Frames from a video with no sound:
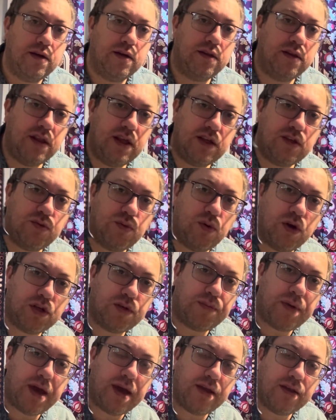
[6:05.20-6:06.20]
this watch
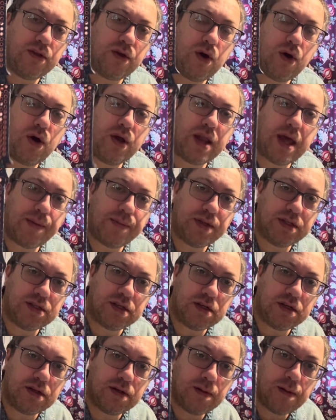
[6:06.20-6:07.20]
band on Amazon